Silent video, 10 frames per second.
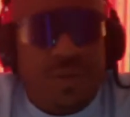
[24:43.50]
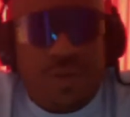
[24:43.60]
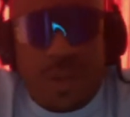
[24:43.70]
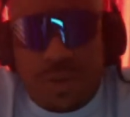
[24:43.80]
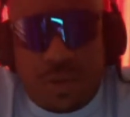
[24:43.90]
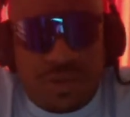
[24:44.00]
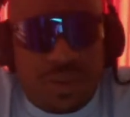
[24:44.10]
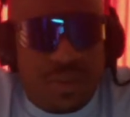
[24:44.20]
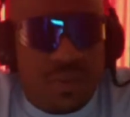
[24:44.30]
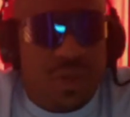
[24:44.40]
trips over
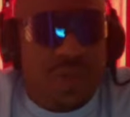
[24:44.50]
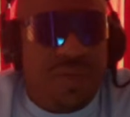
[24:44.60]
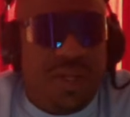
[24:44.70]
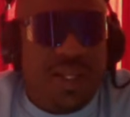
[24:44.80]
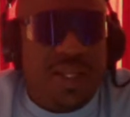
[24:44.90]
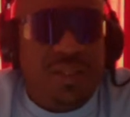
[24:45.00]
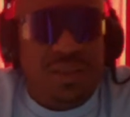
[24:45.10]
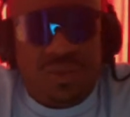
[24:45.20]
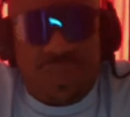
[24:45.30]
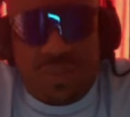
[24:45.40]
something? What if he leans
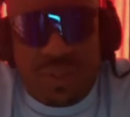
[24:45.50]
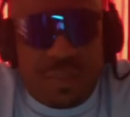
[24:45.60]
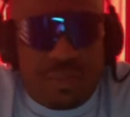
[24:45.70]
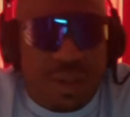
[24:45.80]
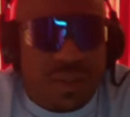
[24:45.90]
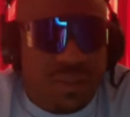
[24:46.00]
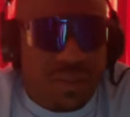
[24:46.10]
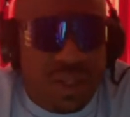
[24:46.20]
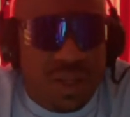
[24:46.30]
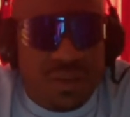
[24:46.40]
on something and breaks
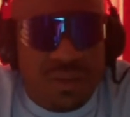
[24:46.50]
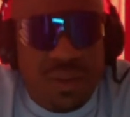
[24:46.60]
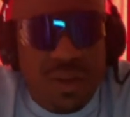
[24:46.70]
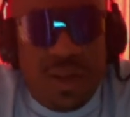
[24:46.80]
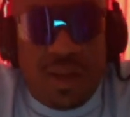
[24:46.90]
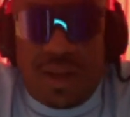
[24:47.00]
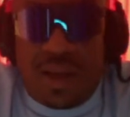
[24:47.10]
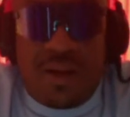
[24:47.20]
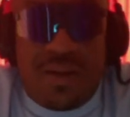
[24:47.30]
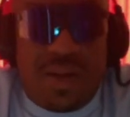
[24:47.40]
something else? A
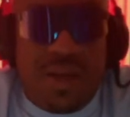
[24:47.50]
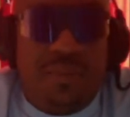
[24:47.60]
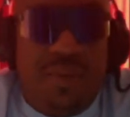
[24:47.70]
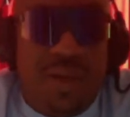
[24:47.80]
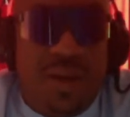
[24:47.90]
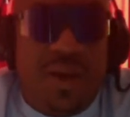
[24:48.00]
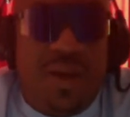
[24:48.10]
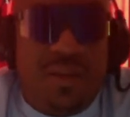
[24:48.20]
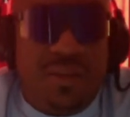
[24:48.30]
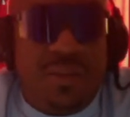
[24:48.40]
lot of the times, man,
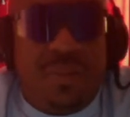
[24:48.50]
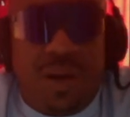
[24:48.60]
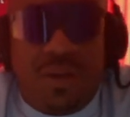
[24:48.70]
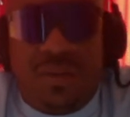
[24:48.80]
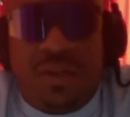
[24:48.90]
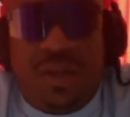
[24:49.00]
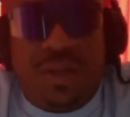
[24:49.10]
it's just about it